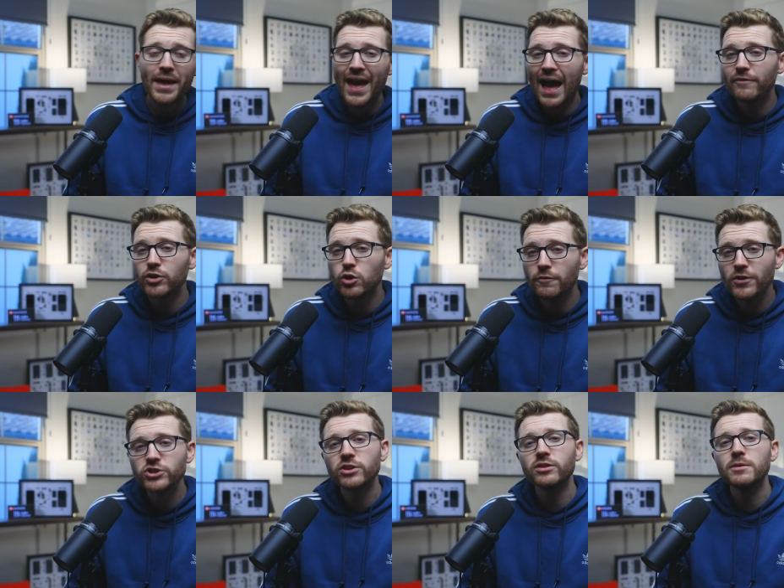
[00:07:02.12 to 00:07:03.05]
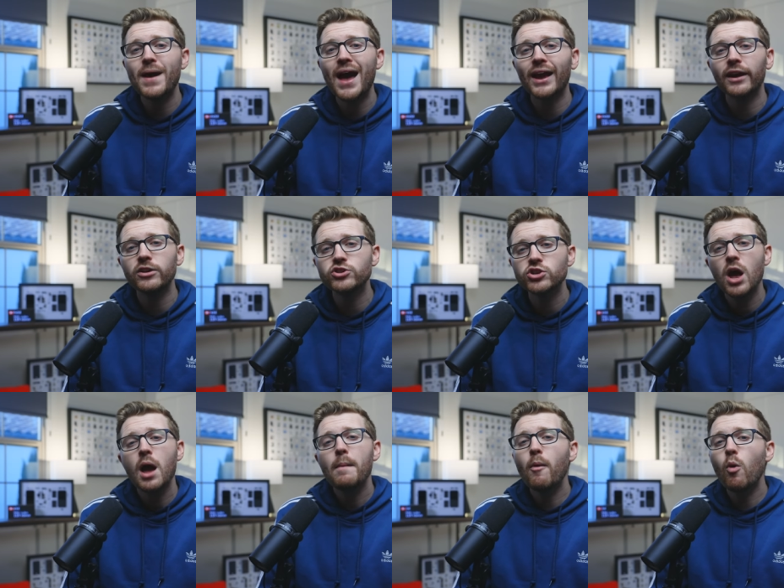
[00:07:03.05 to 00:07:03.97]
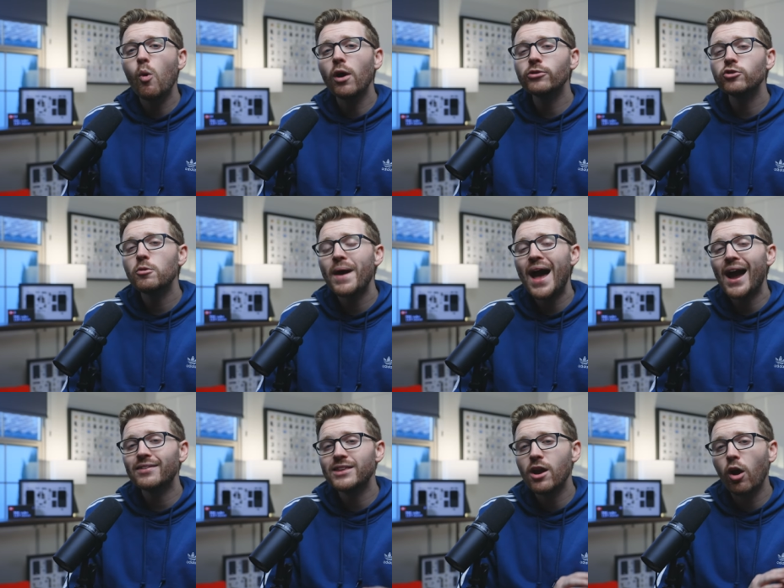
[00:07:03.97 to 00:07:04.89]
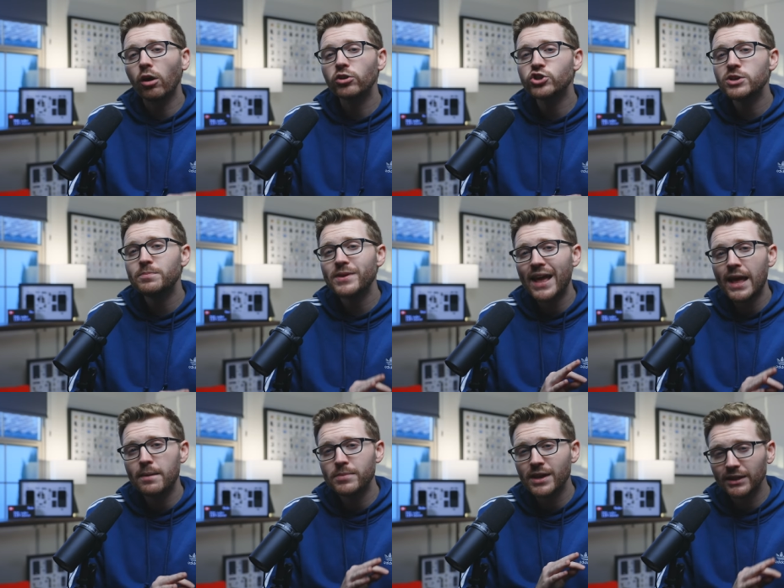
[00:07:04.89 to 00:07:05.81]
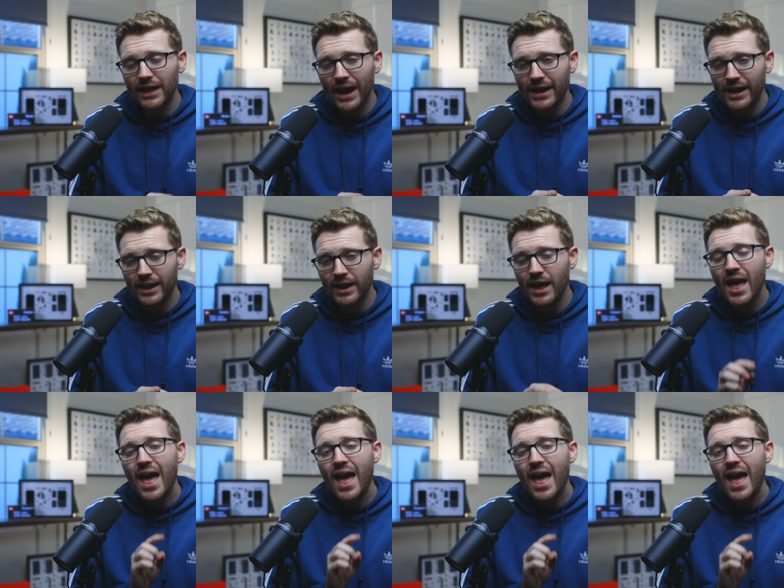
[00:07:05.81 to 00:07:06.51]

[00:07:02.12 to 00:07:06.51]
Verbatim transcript: may have a new efficiency package, but will also pack the RGB ambient lighting